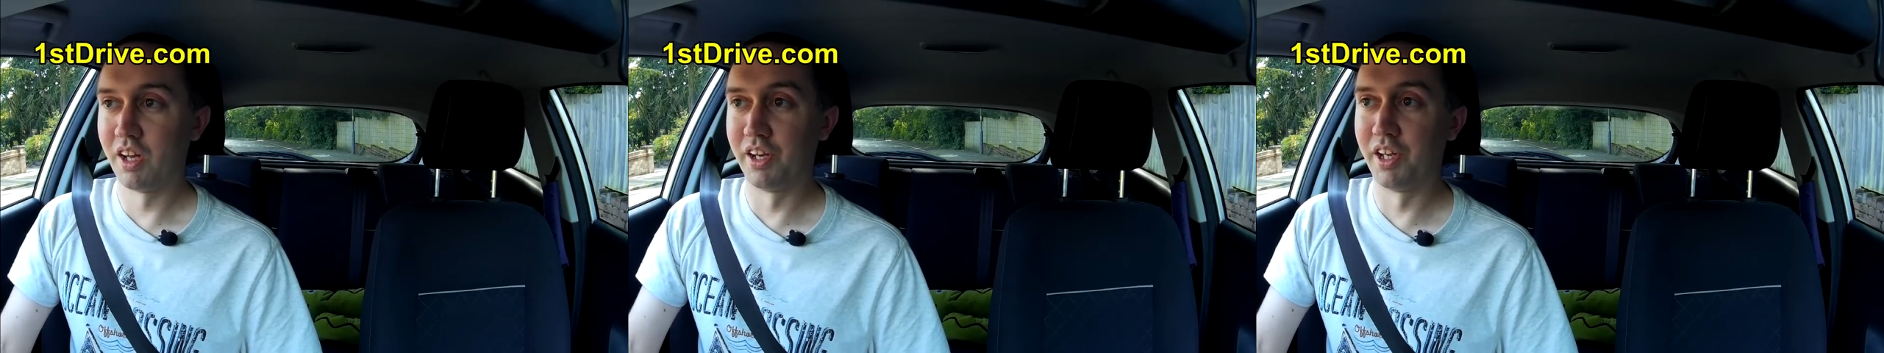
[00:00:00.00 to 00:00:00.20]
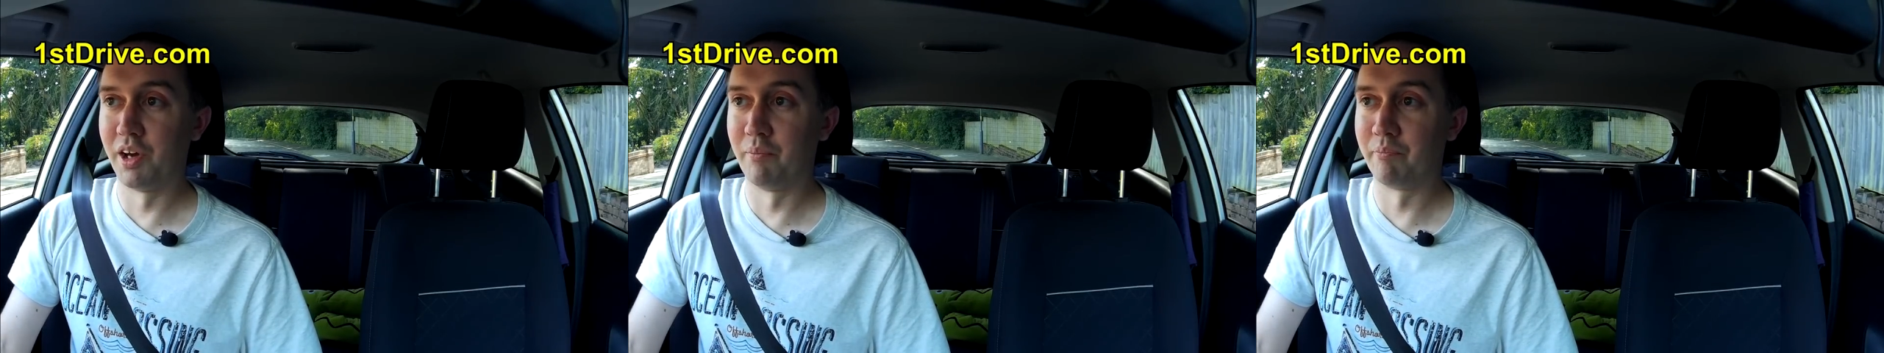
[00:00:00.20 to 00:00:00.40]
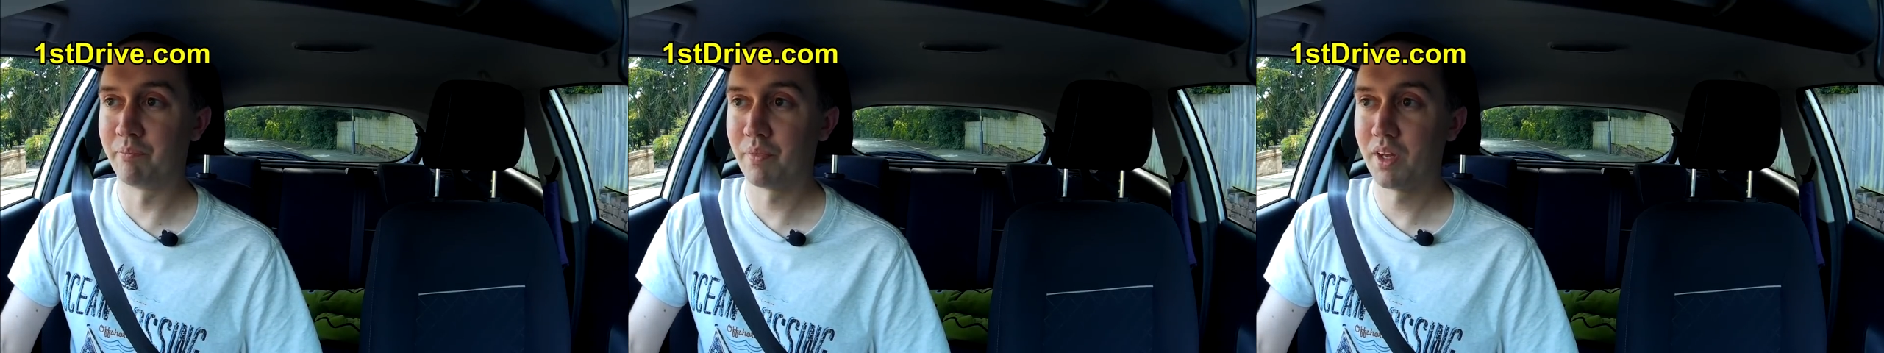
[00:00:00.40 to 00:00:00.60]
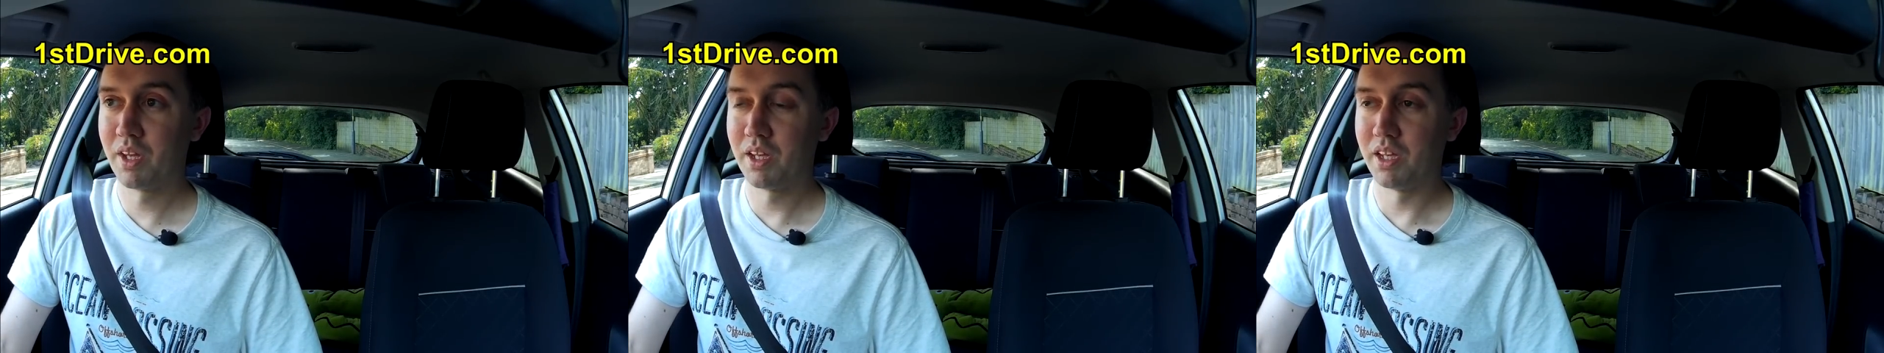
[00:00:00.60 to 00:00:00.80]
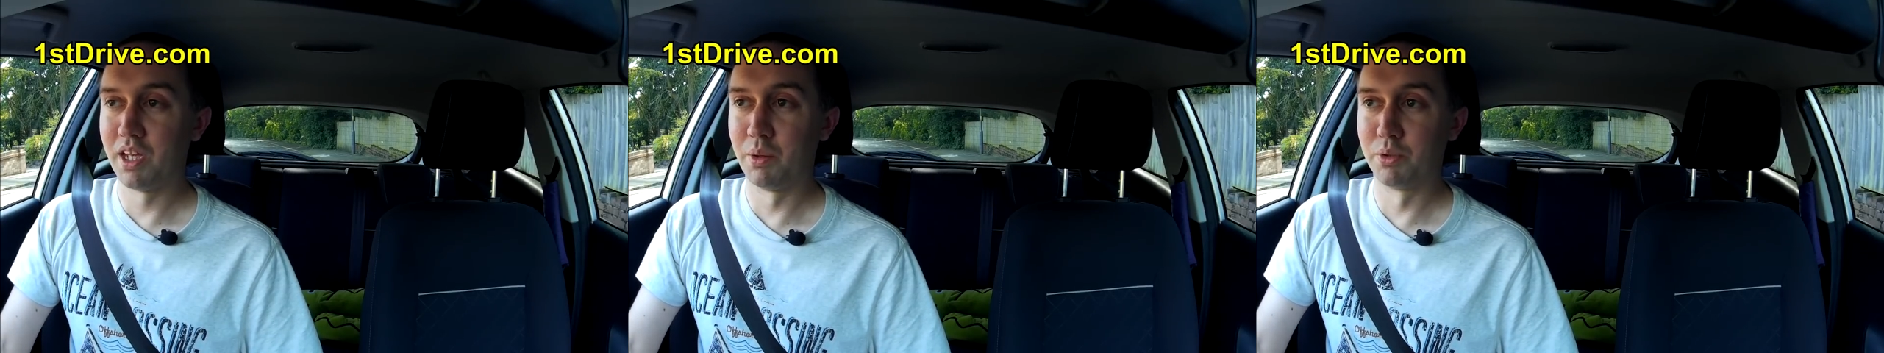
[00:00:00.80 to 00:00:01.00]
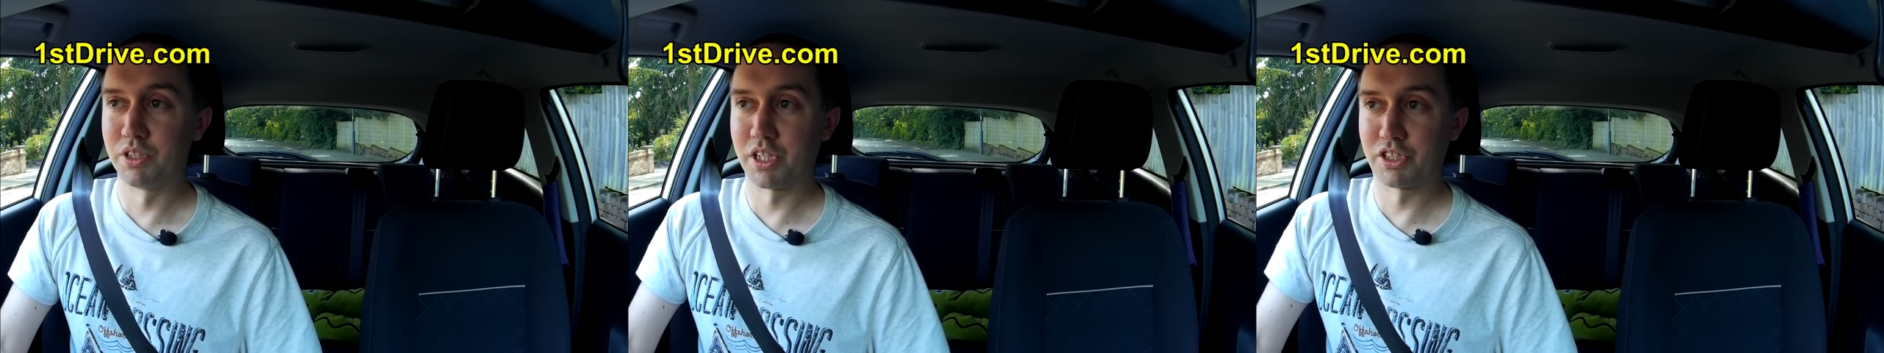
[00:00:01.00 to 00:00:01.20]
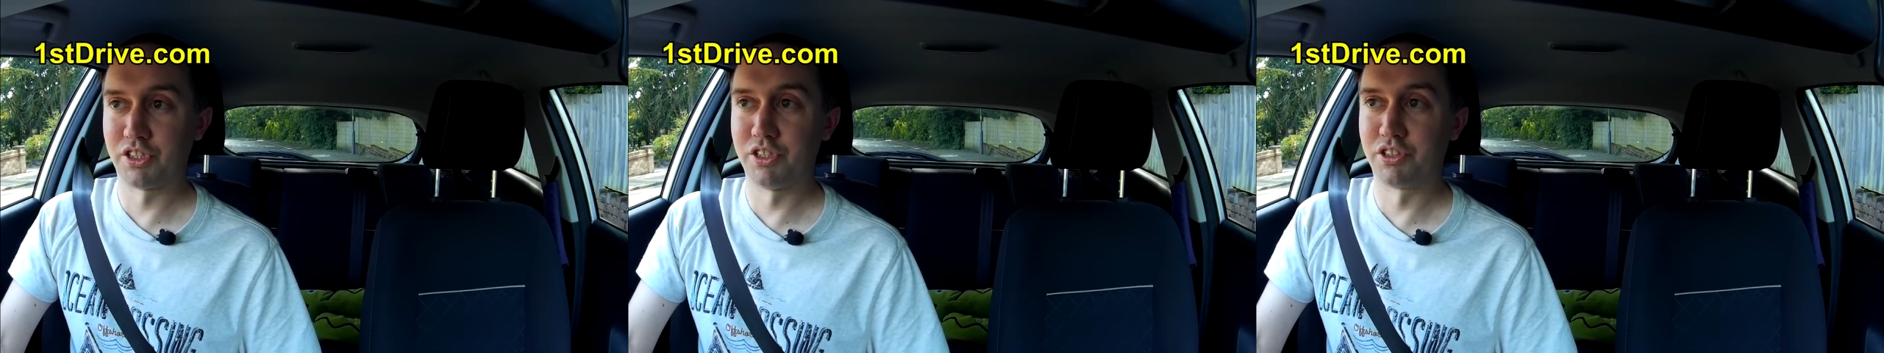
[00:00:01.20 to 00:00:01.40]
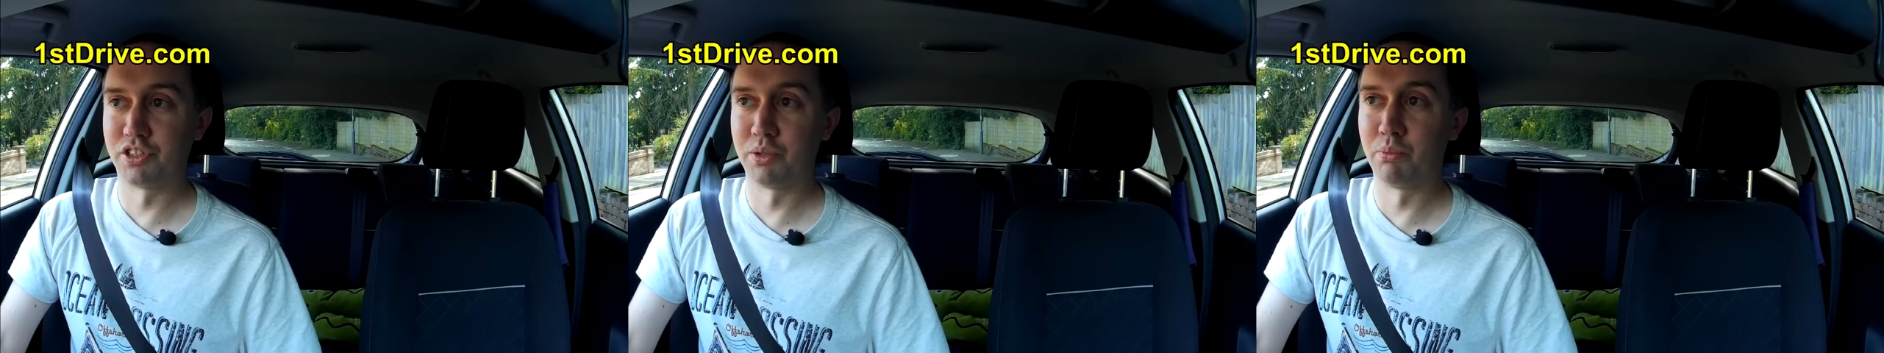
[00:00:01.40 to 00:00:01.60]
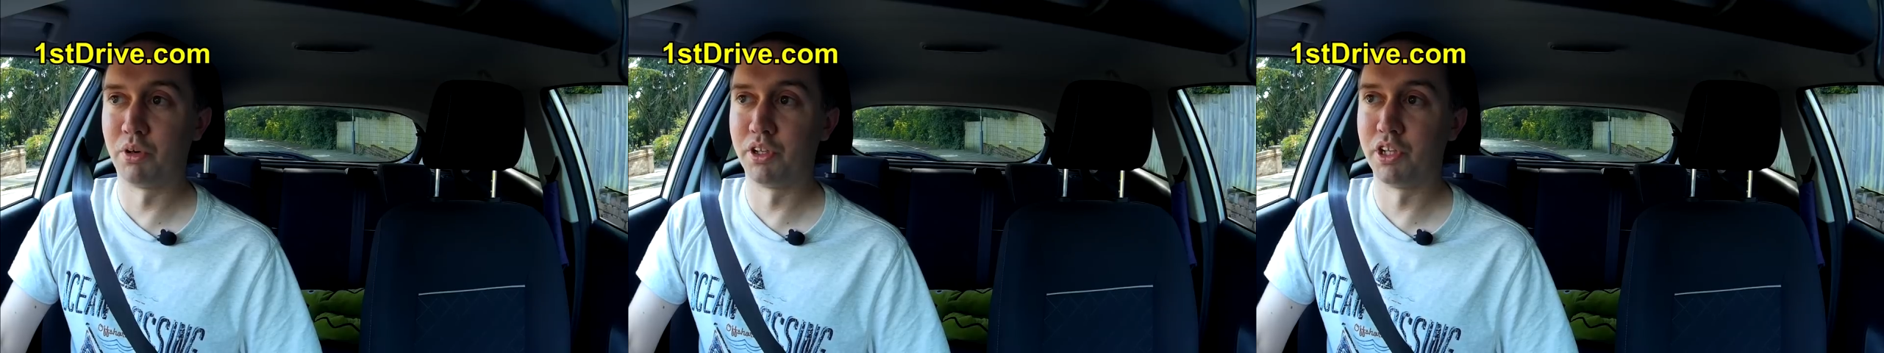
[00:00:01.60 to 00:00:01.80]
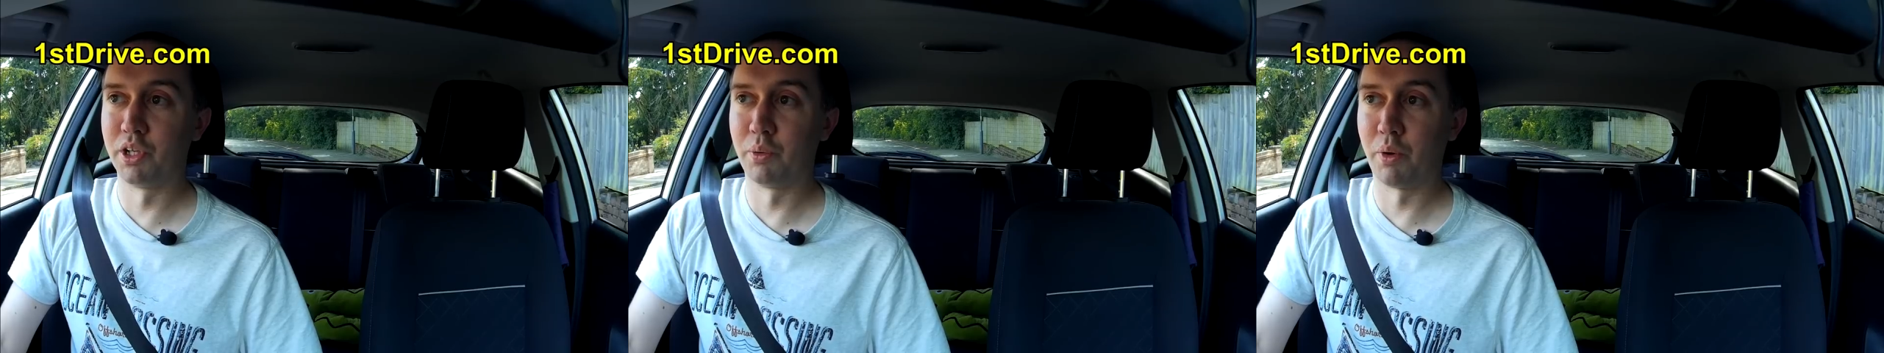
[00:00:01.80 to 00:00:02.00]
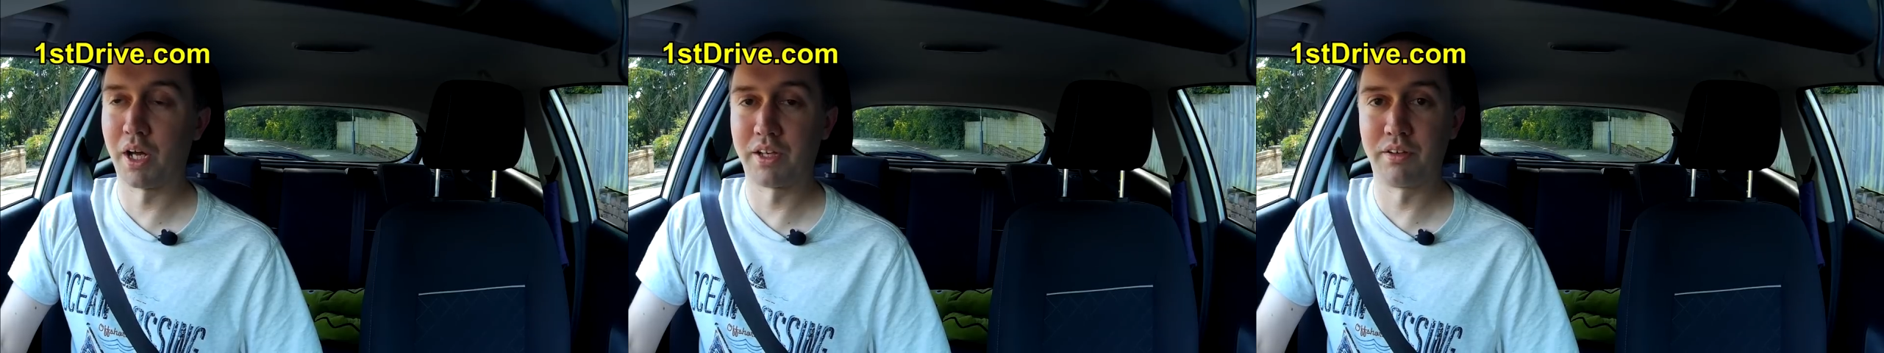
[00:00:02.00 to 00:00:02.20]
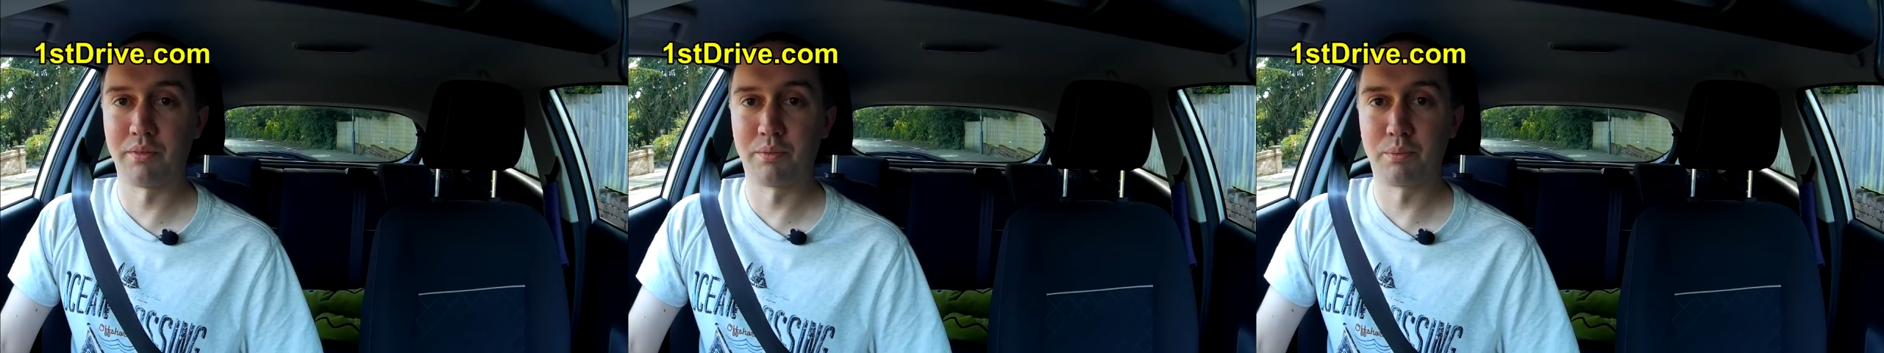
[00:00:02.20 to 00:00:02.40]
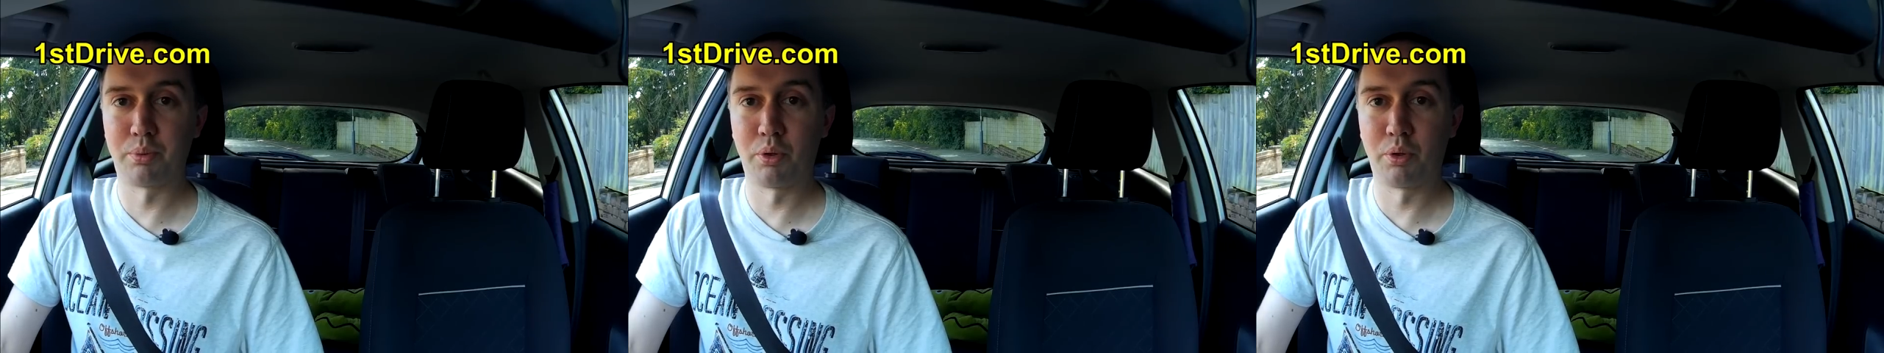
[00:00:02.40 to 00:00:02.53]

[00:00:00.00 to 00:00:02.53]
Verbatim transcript: and um, it was actually someone who hadn't